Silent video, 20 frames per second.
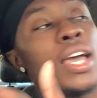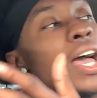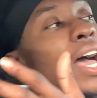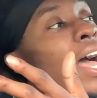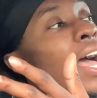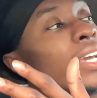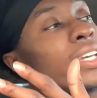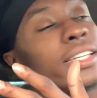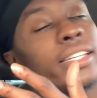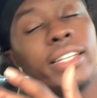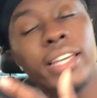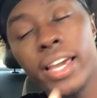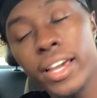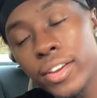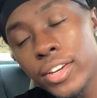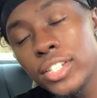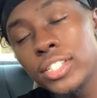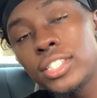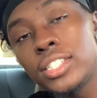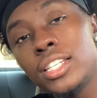I
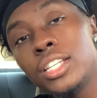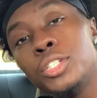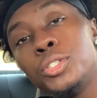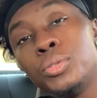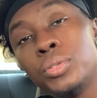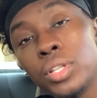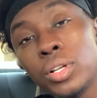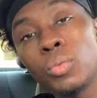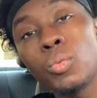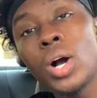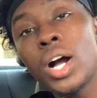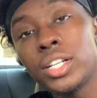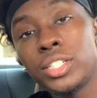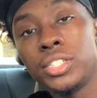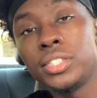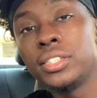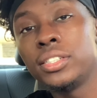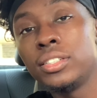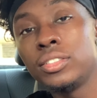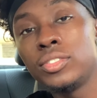guaranteed you they're
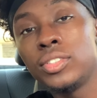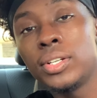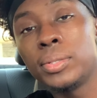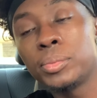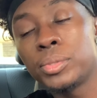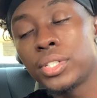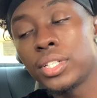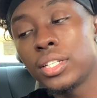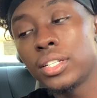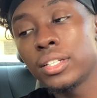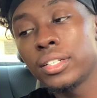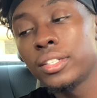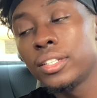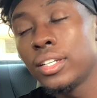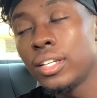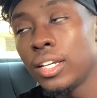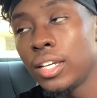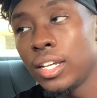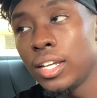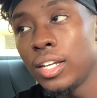watching. You know what I'm
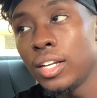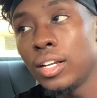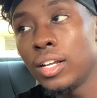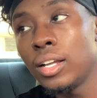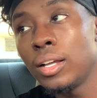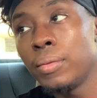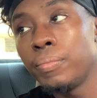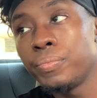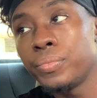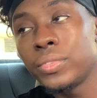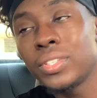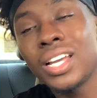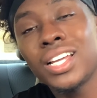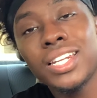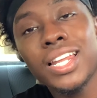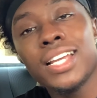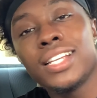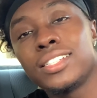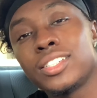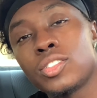saying? Um, not
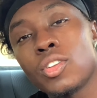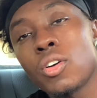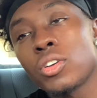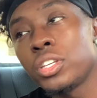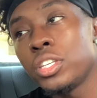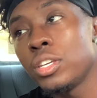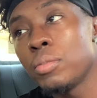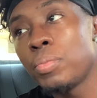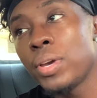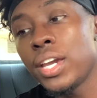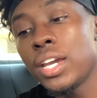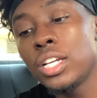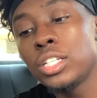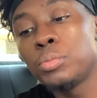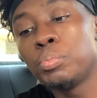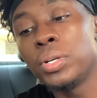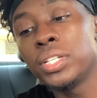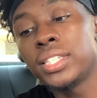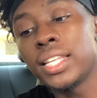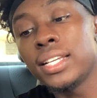like stalking your
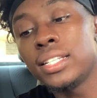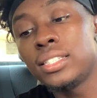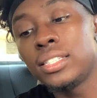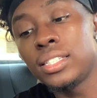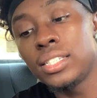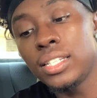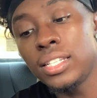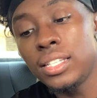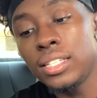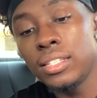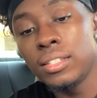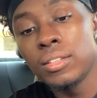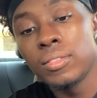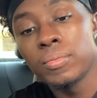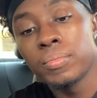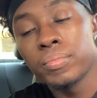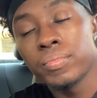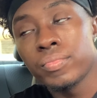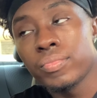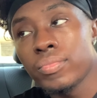page, but they see,
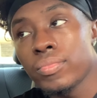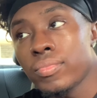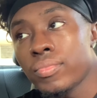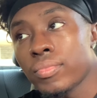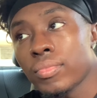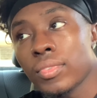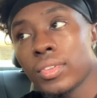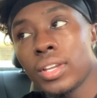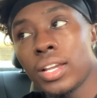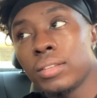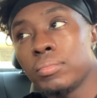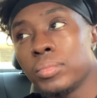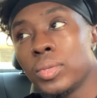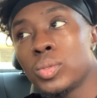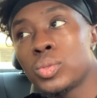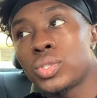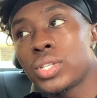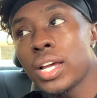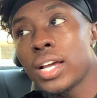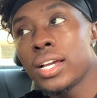like
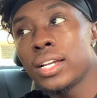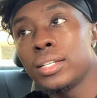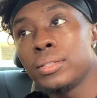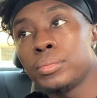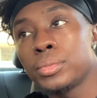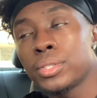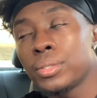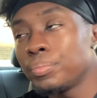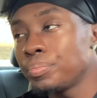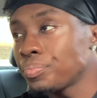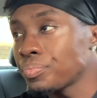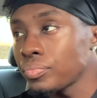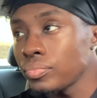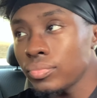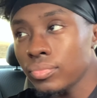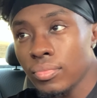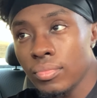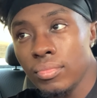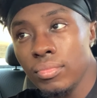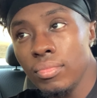most times,
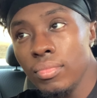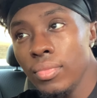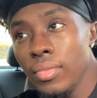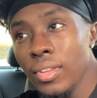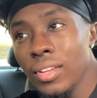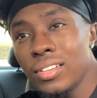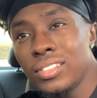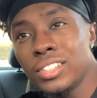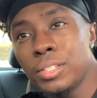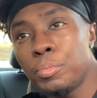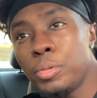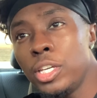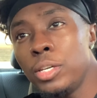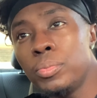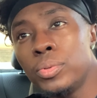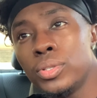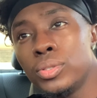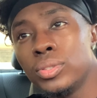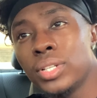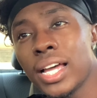the
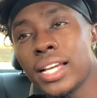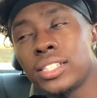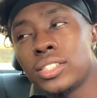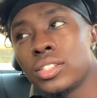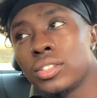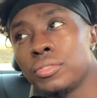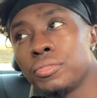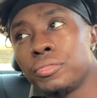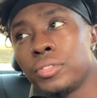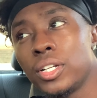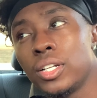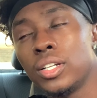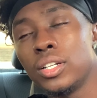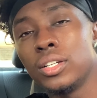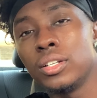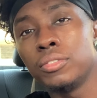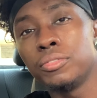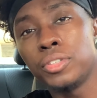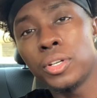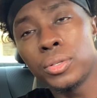people who likes their
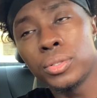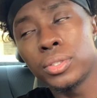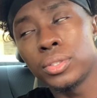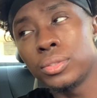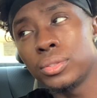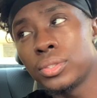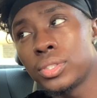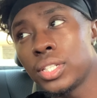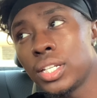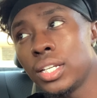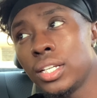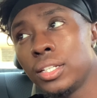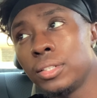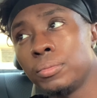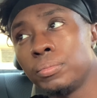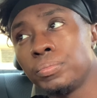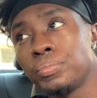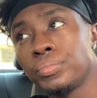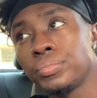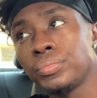uh, photos
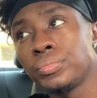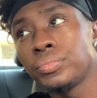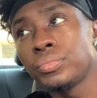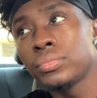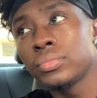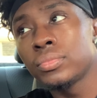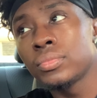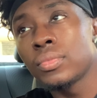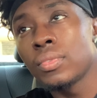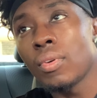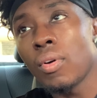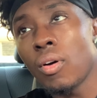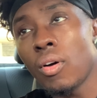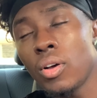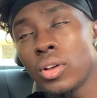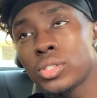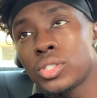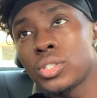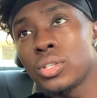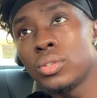and
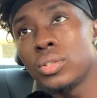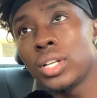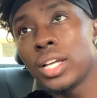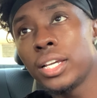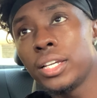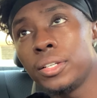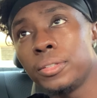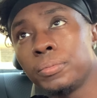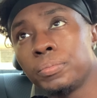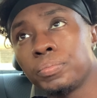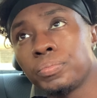also like